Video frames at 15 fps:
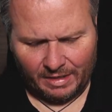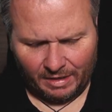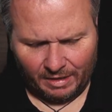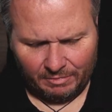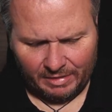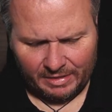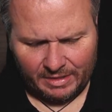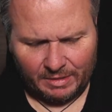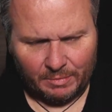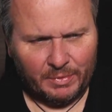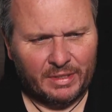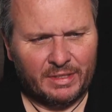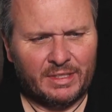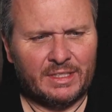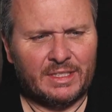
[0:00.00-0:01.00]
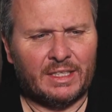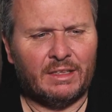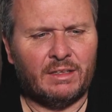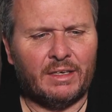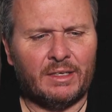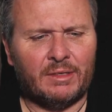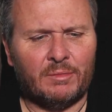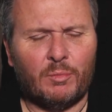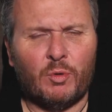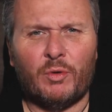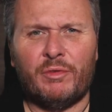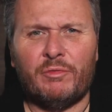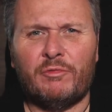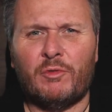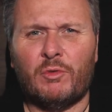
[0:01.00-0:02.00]
I read somewhere that it said like
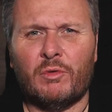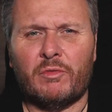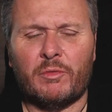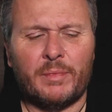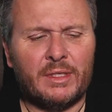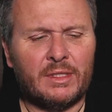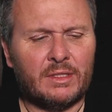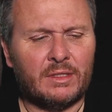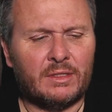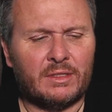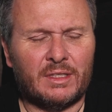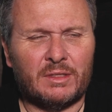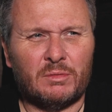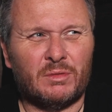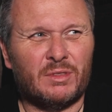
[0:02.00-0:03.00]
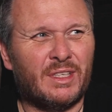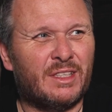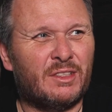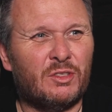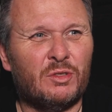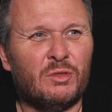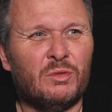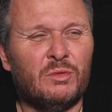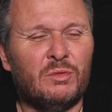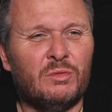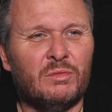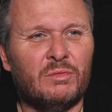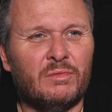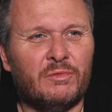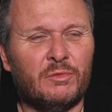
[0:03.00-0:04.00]
0.4 of a meter, so that's, what's that,
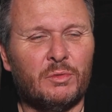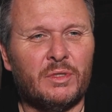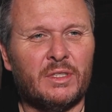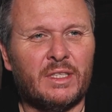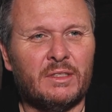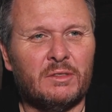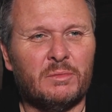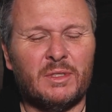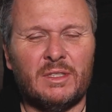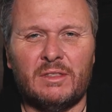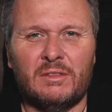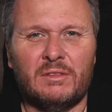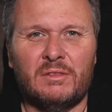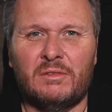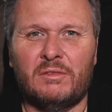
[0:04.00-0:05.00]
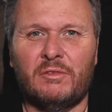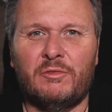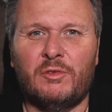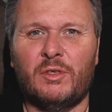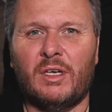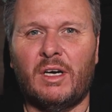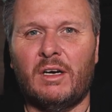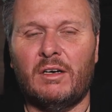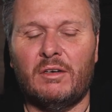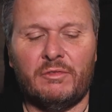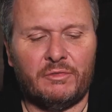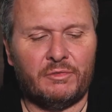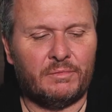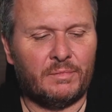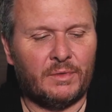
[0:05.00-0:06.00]
40 centimeters, 1.5
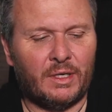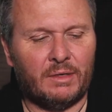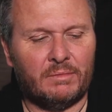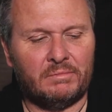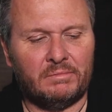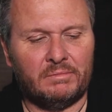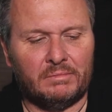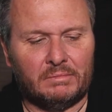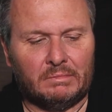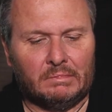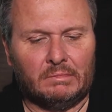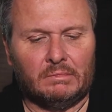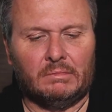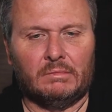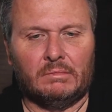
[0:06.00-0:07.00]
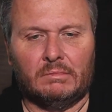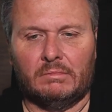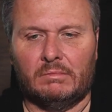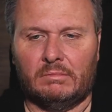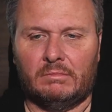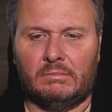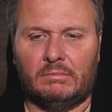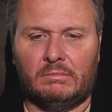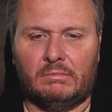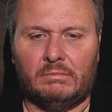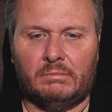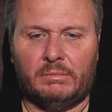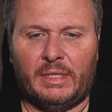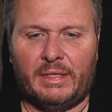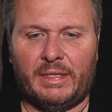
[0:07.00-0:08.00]
feet,
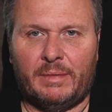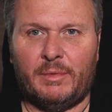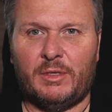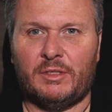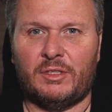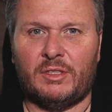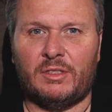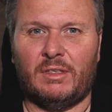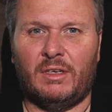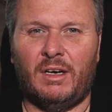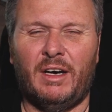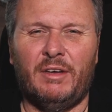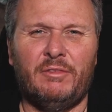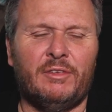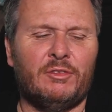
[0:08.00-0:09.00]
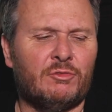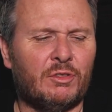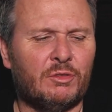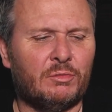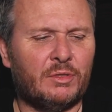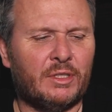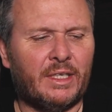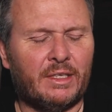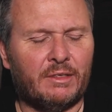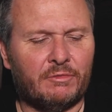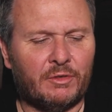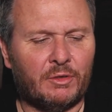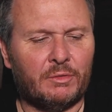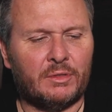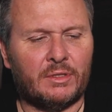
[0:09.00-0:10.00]
about that much. I've struggled to get it
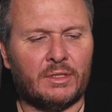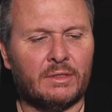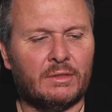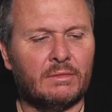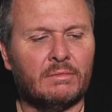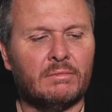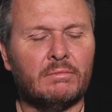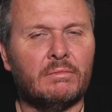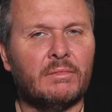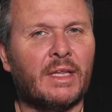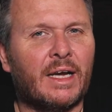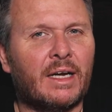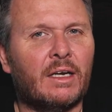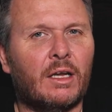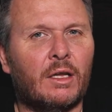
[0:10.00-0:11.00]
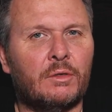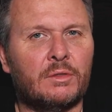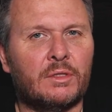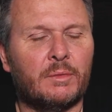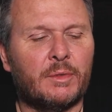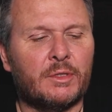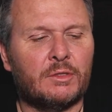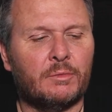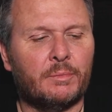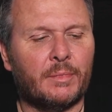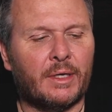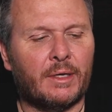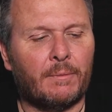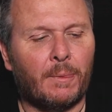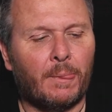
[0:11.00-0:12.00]
focusing that close, I must
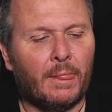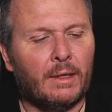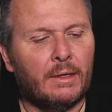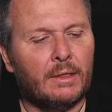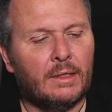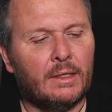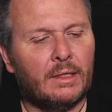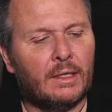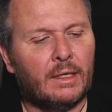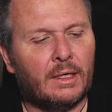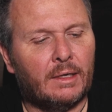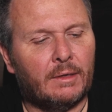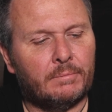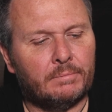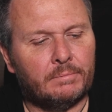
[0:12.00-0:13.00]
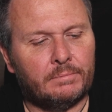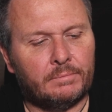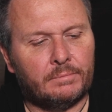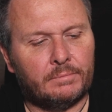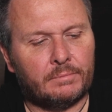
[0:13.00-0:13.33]
admit, and